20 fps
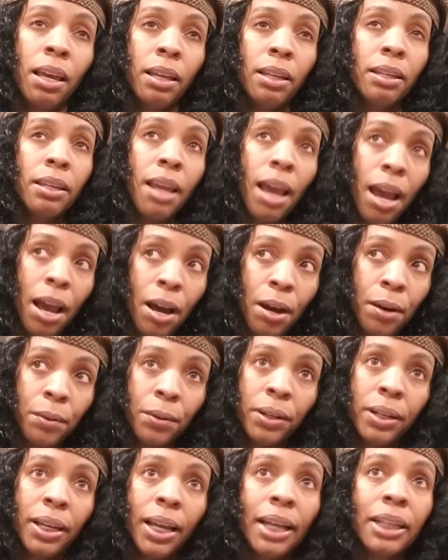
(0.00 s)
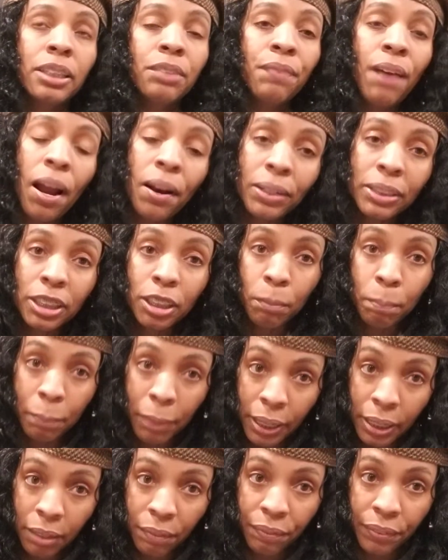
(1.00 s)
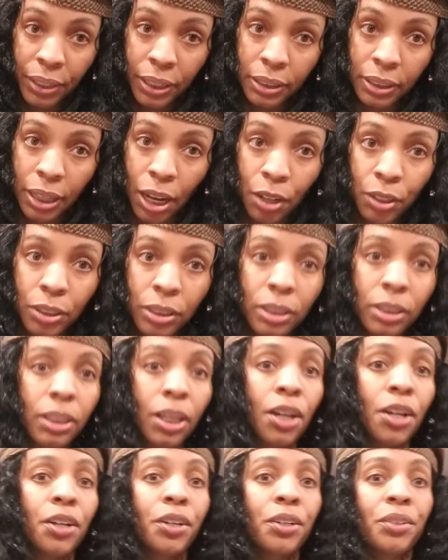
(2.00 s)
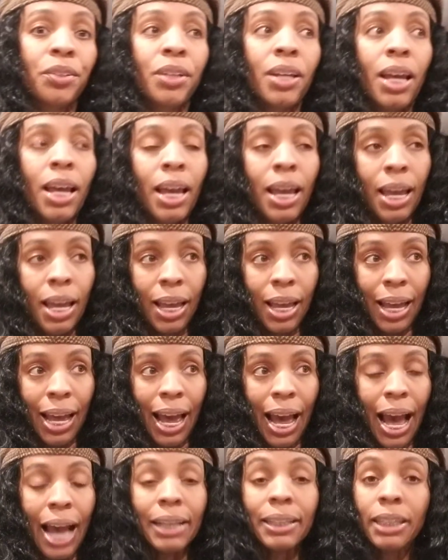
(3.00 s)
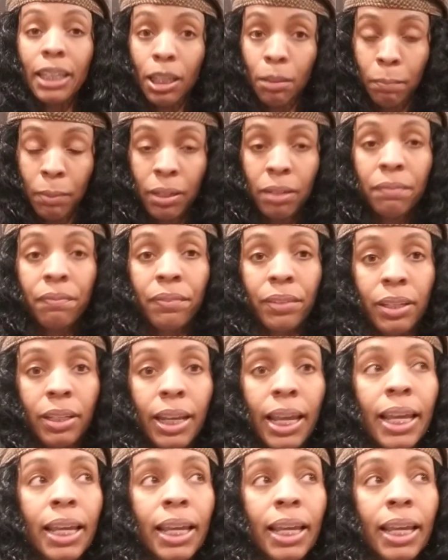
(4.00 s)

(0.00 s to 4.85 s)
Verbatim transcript: Now, as far as the benefits are concerned, I did benefit.